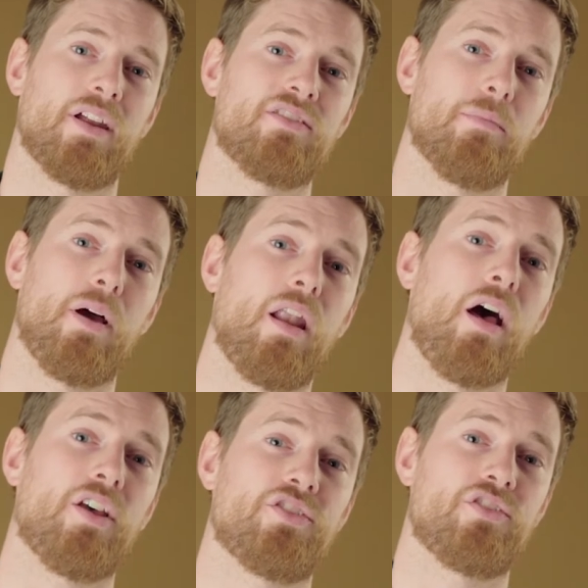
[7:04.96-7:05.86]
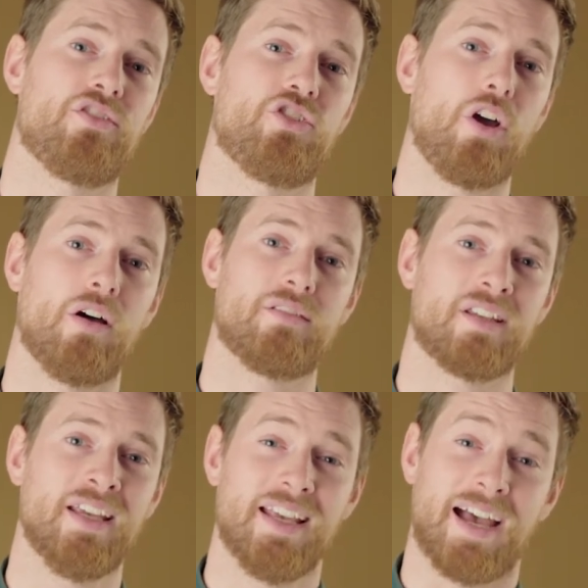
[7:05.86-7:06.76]
And I took my last shot
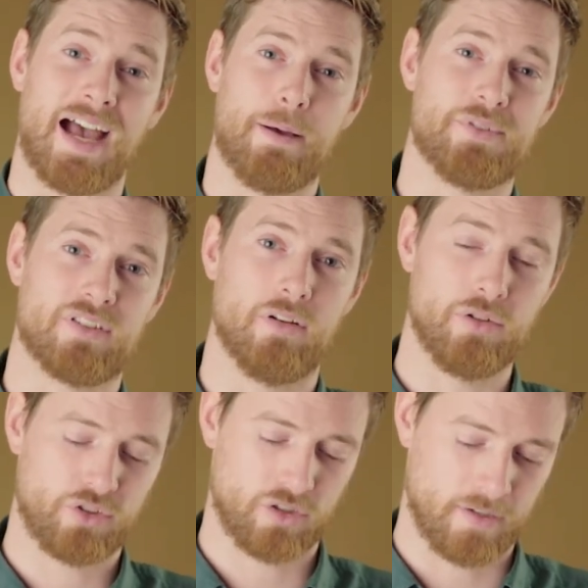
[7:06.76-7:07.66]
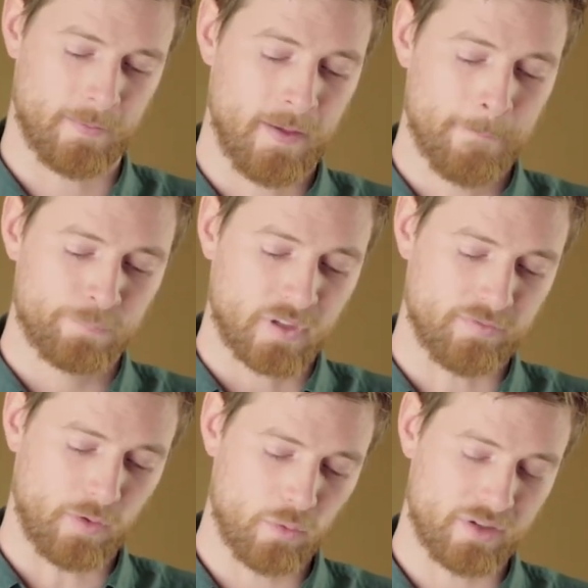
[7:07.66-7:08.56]
at absolution,
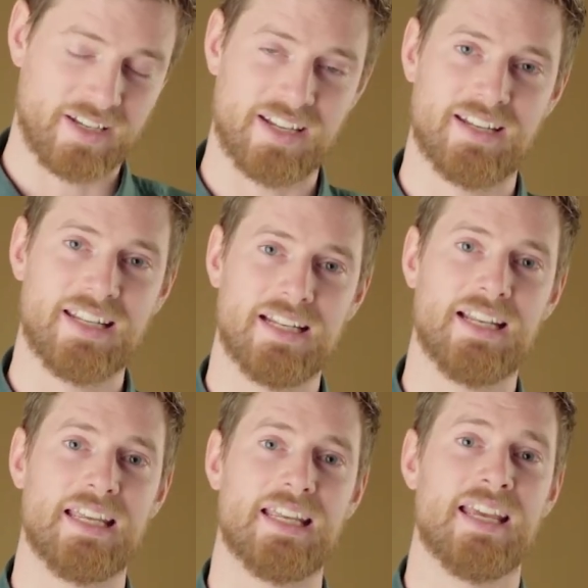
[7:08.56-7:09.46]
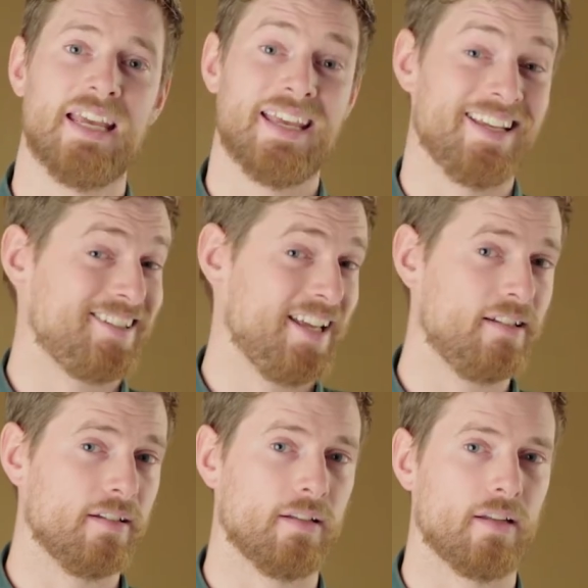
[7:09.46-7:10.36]
folded it neatly, it's
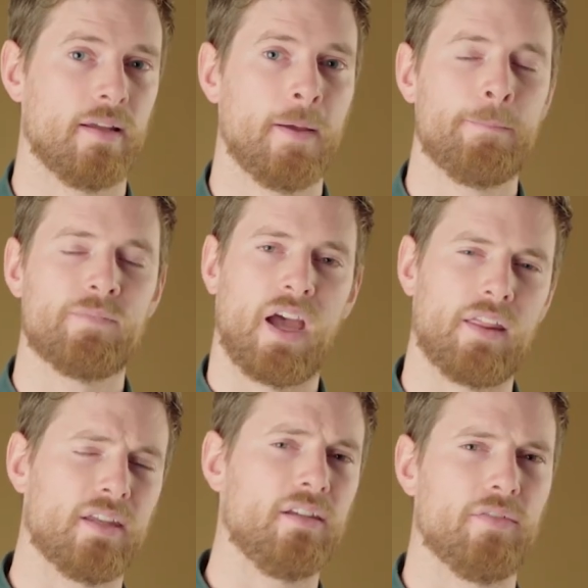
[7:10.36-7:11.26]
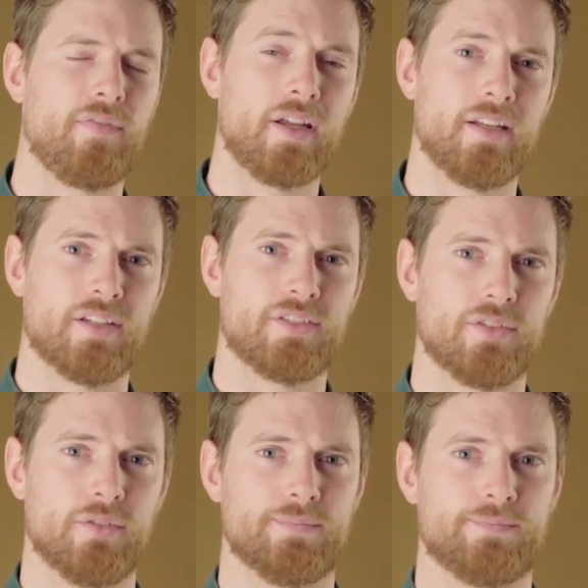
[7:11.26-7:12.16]
hidden. I think you'll find it
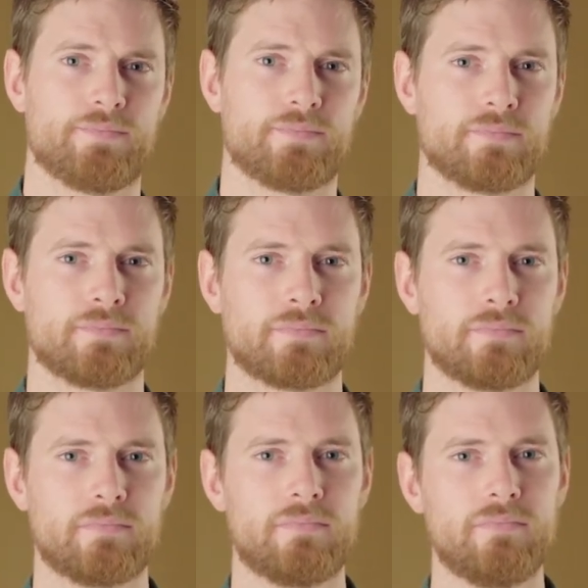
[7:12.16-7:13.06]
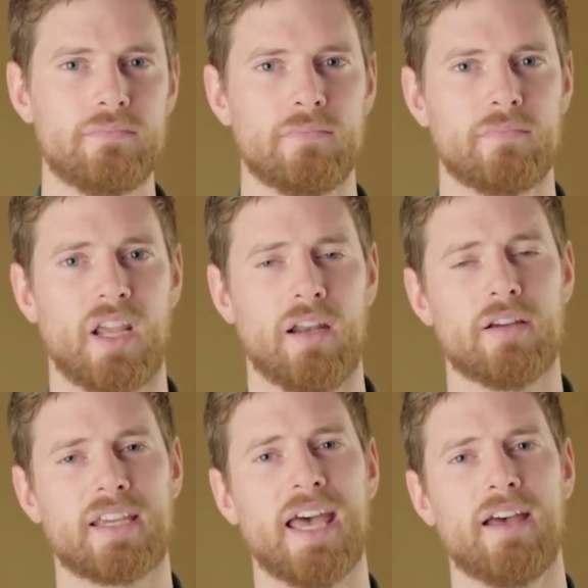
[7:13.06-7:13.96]
soon. And
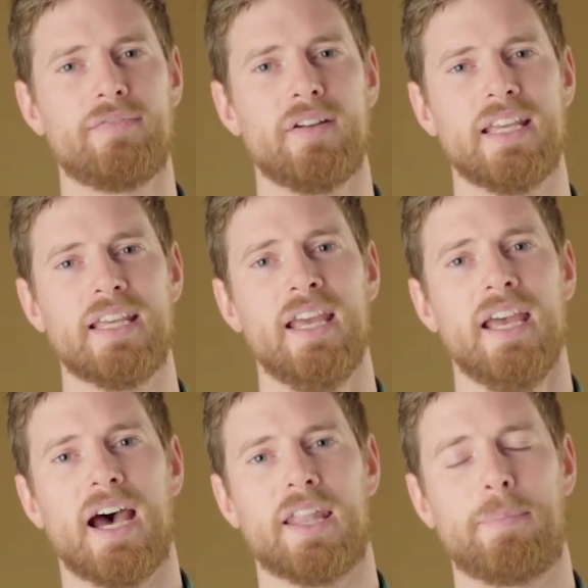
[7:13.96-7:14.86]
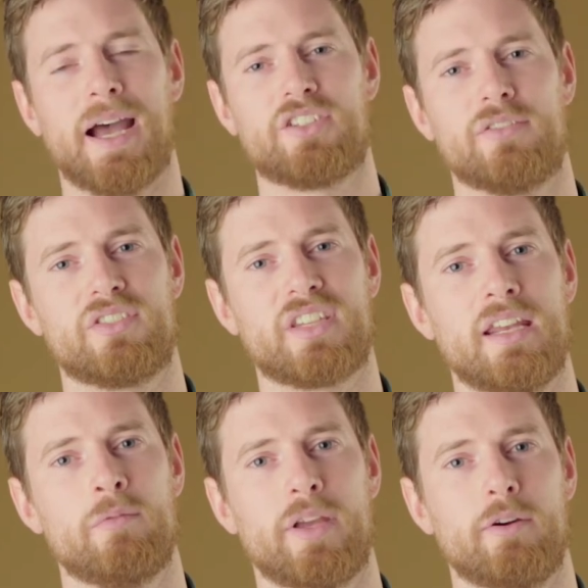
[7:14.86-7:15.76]
look carefully at the patch of
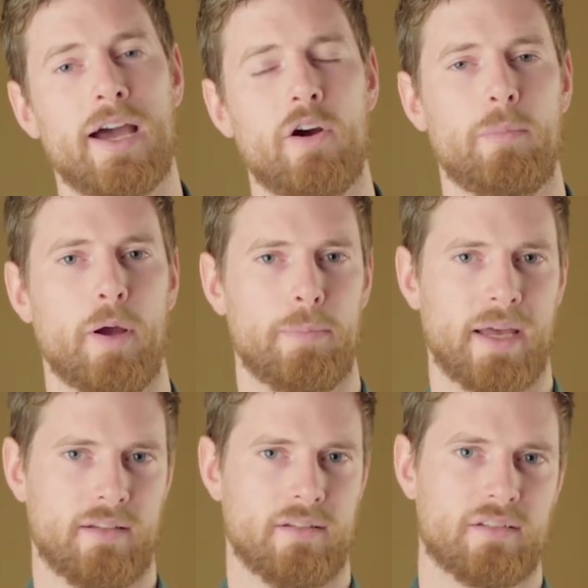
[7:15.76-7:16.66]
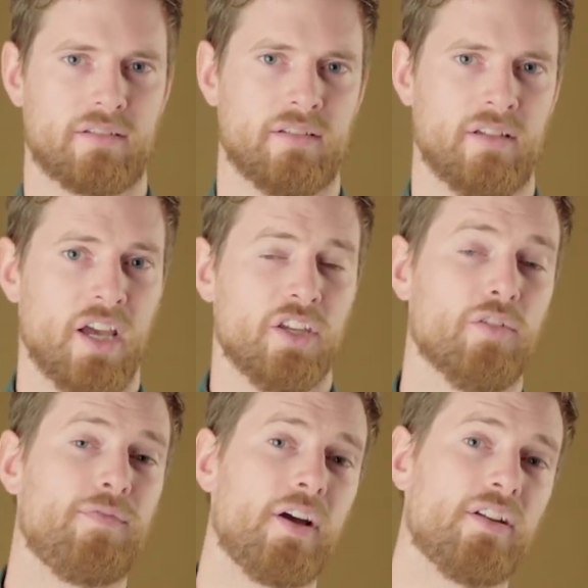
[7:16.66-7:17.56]
skin where your elbow bends. You'll
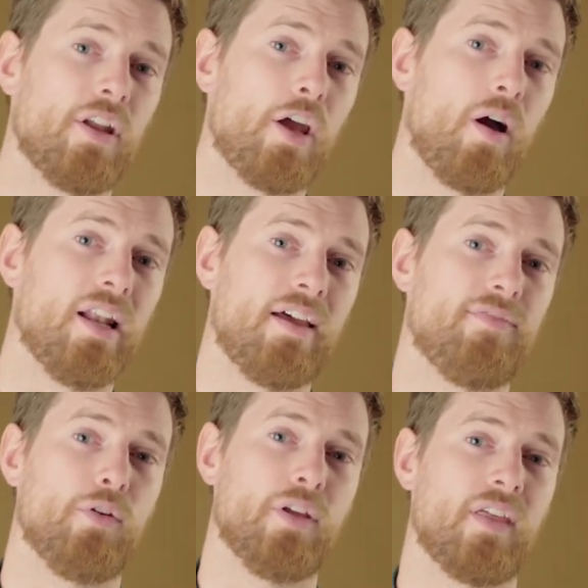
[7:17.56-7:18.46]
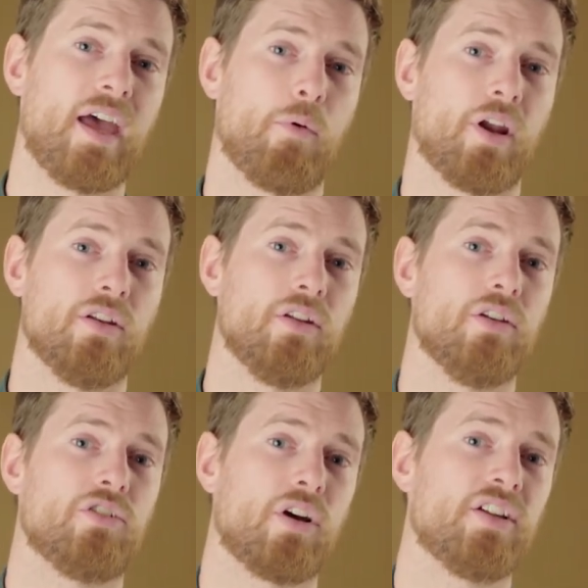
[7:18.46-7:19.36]
find a note I left for you there when I knew
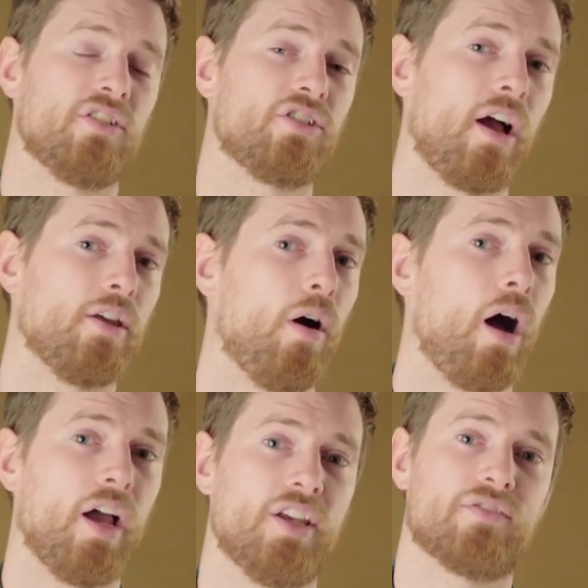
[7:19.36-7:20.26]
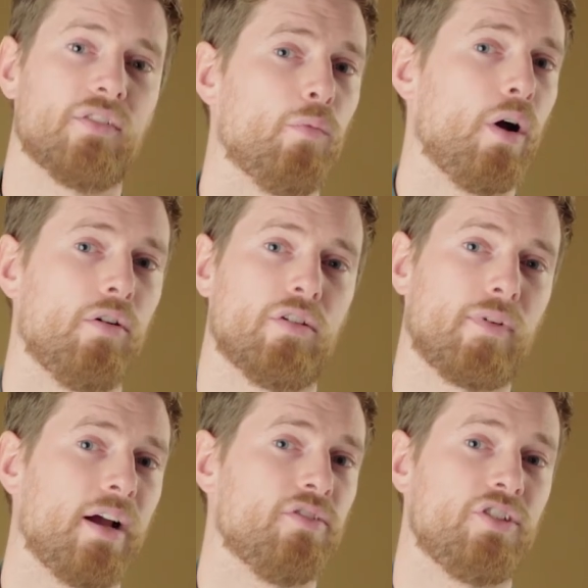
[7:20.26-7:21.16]
you tried to shut your eyes from the world
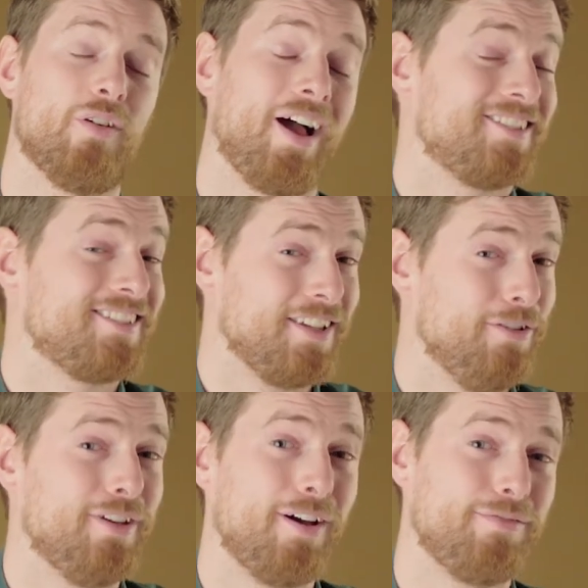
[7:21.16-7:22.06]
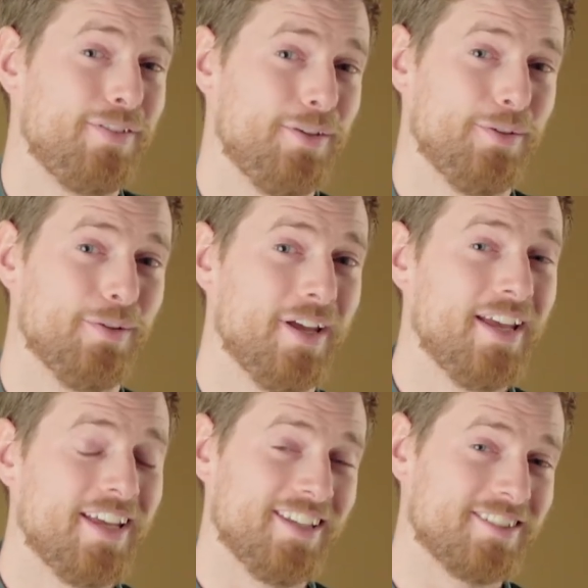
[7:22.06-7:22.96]
around you. I still love you,
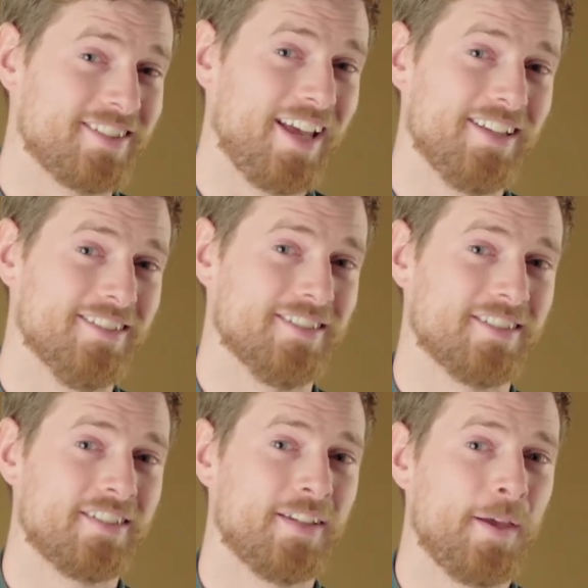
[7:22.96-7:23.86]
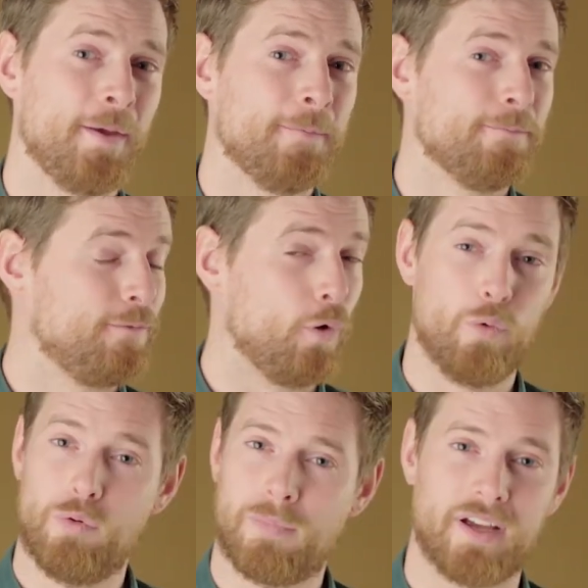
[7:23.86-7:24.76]
it says, for
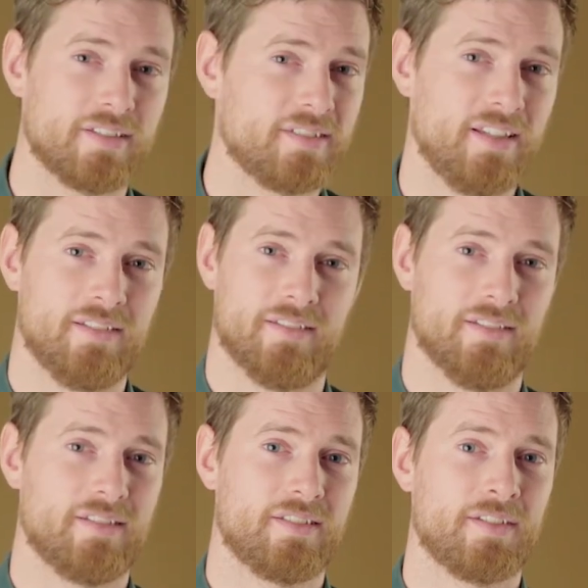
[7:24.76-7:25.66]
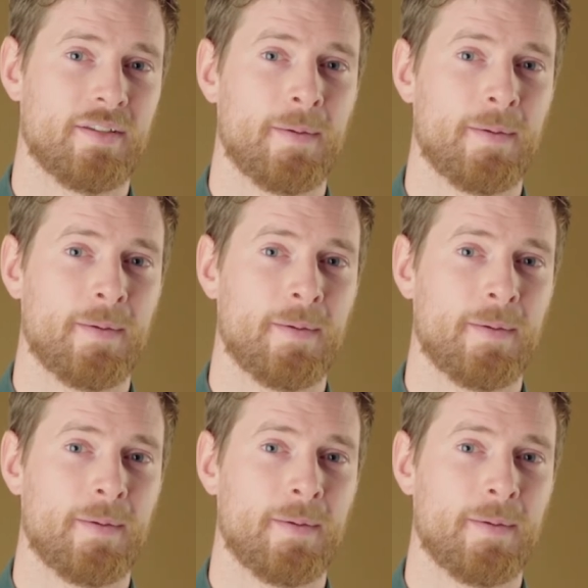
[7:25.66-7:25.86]
all my sins.